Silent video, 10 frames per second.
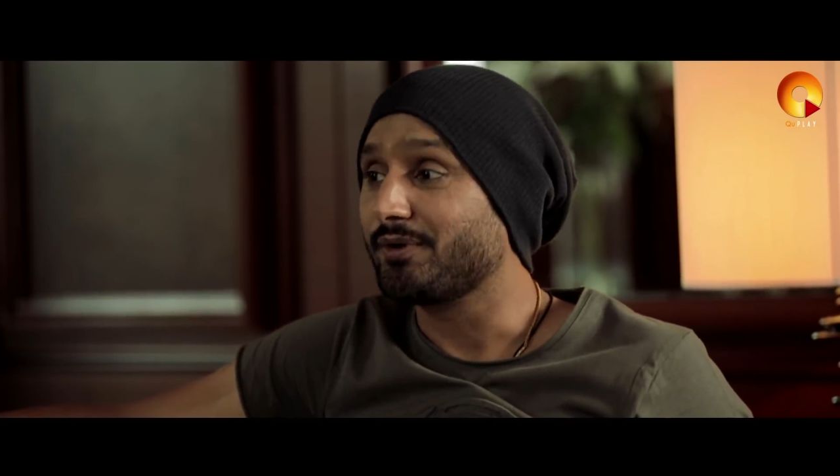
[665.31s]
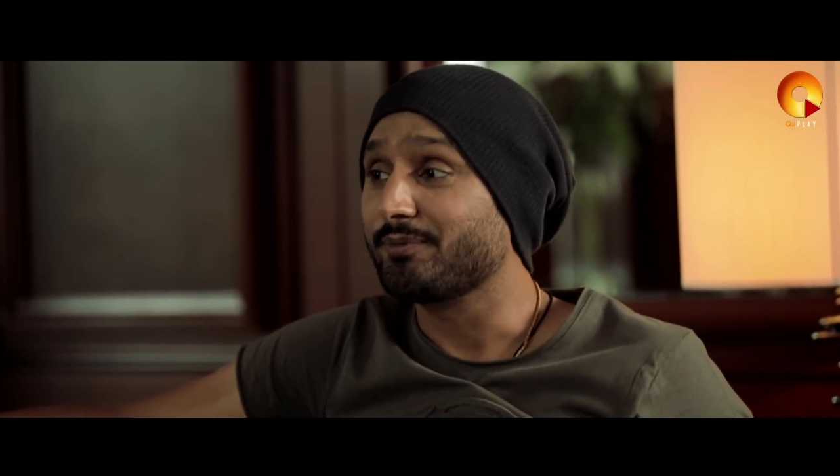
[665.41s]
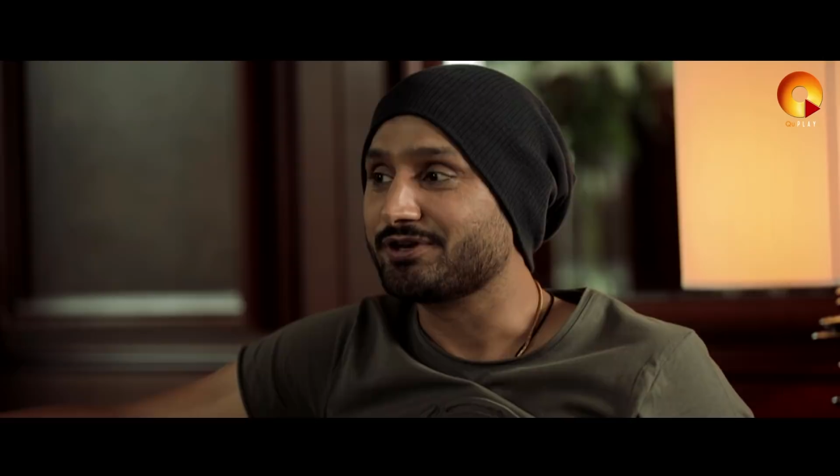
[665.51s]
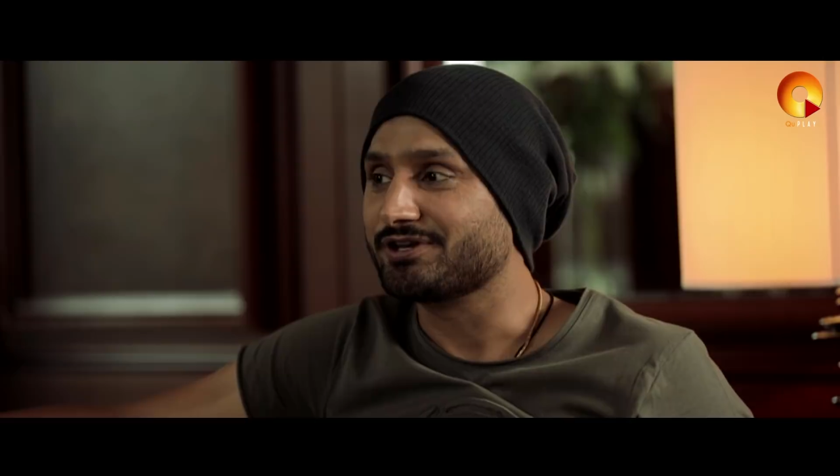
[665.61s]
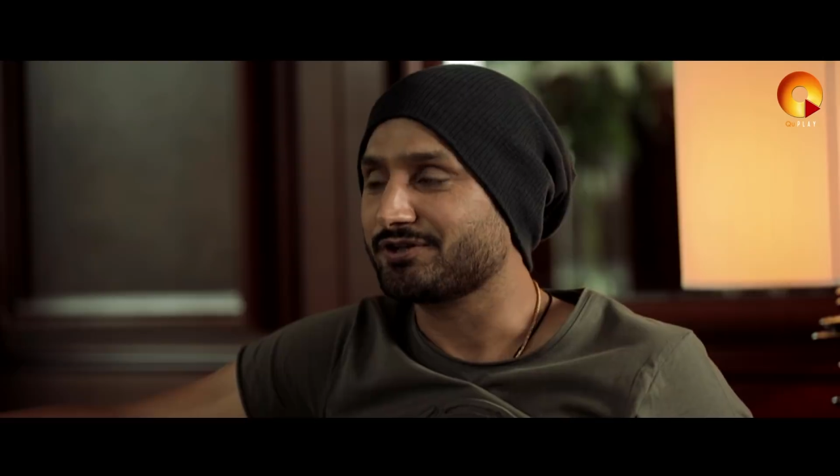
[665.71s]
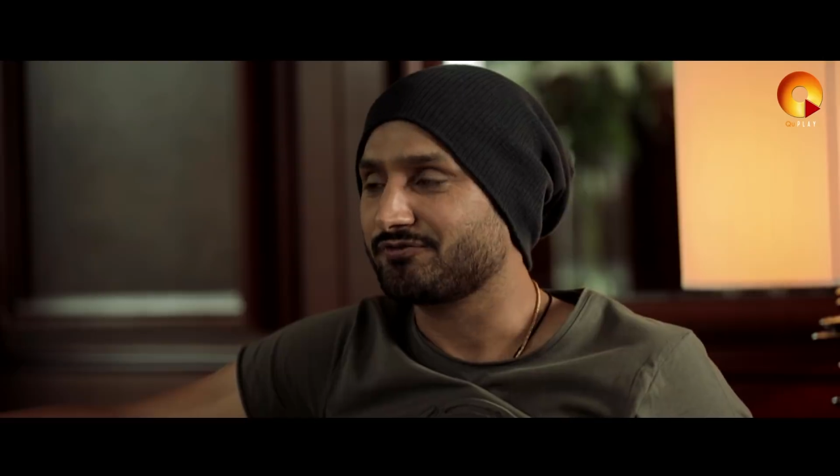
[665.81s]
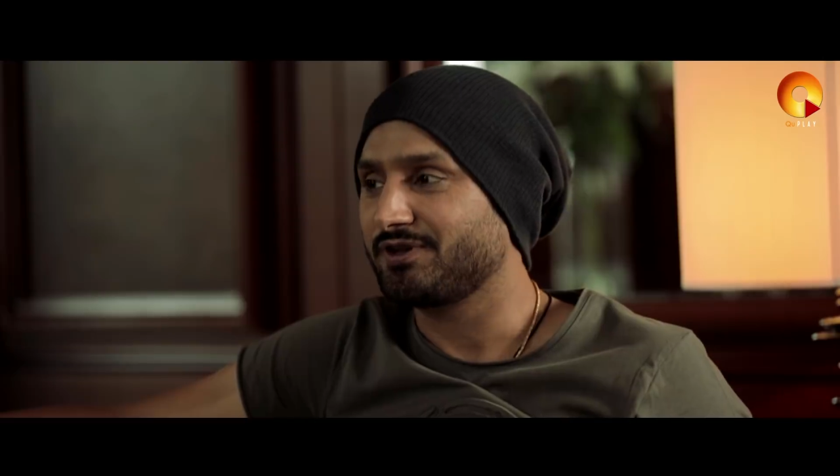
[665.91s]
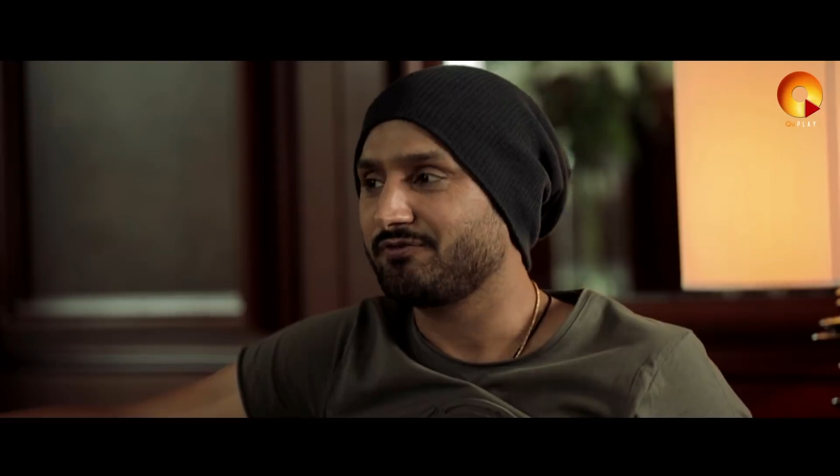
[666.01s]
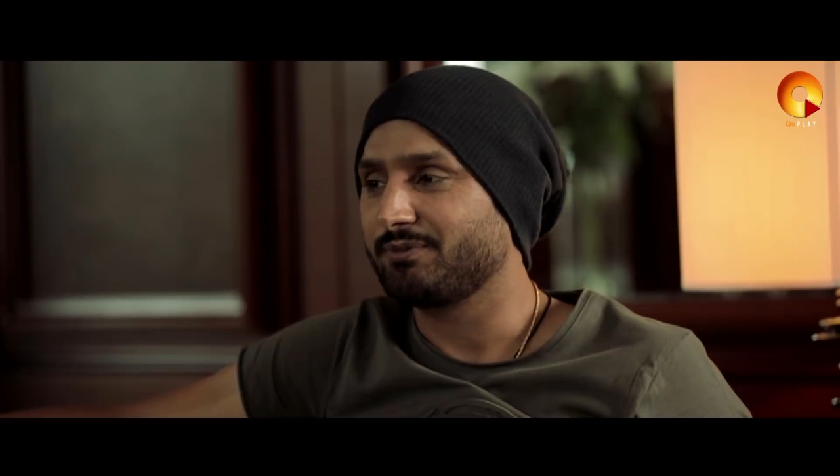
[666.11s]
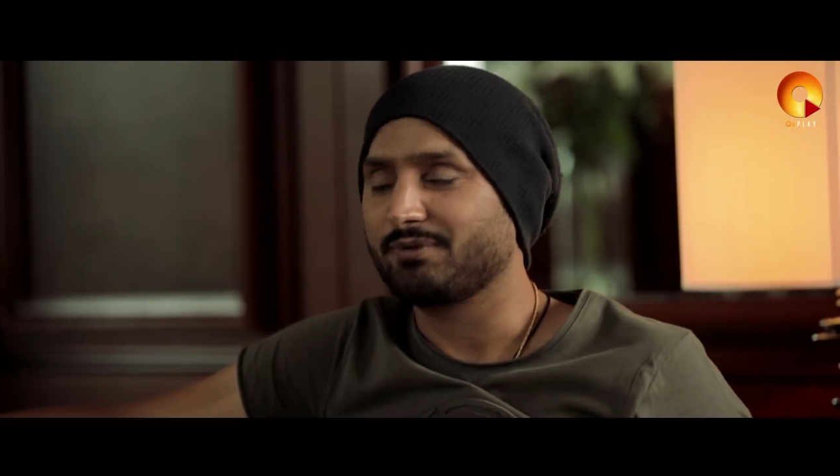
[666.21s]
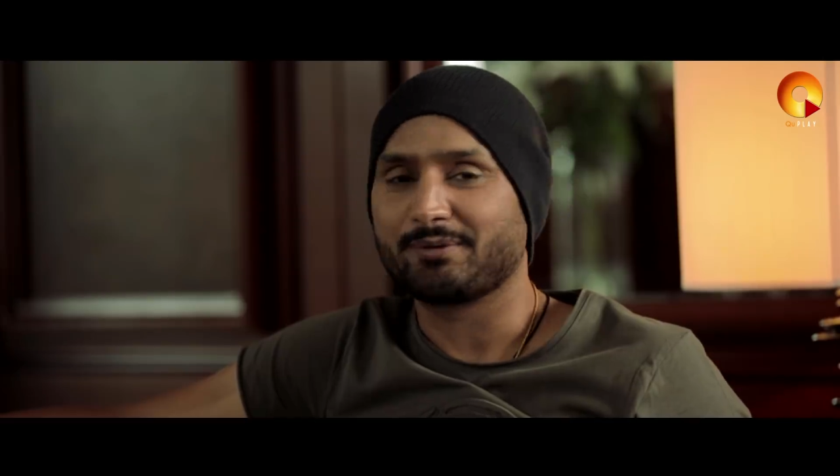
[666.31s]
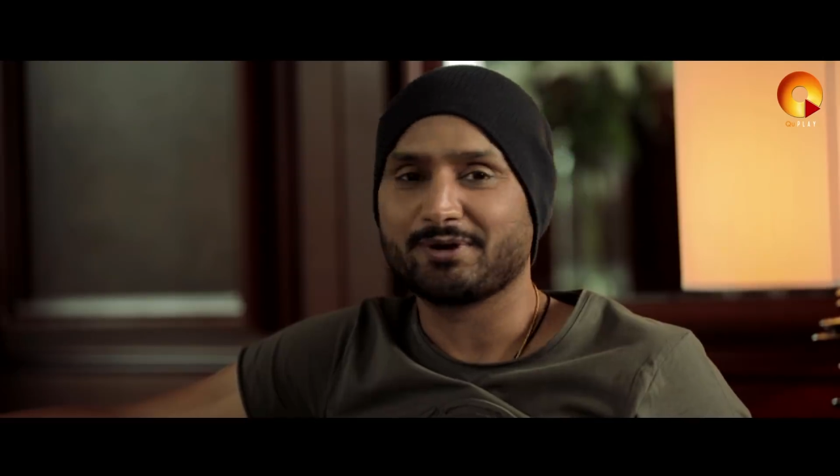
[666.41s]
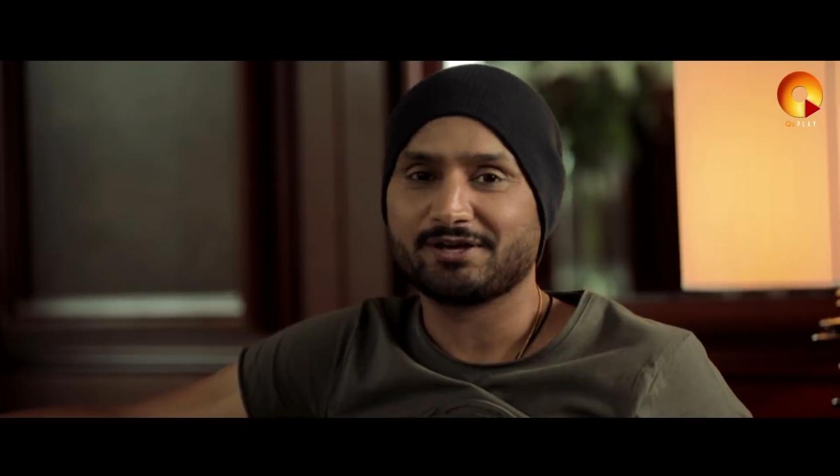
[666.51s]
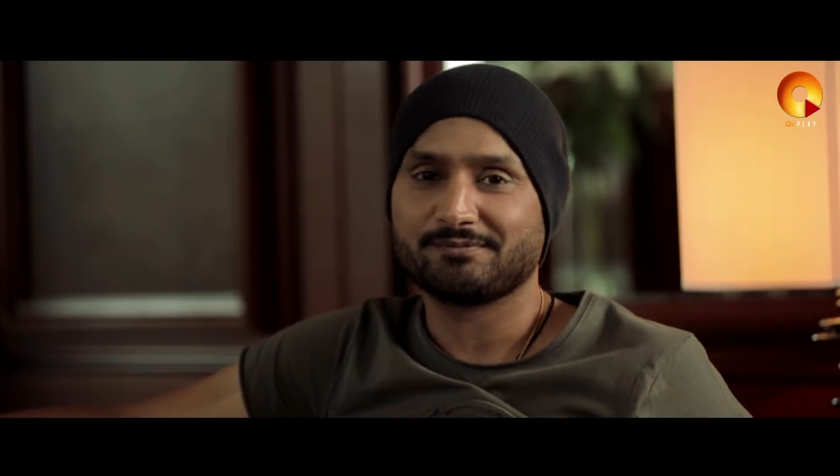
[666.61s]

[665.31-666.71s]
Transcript: your meeting as well awesome. with Big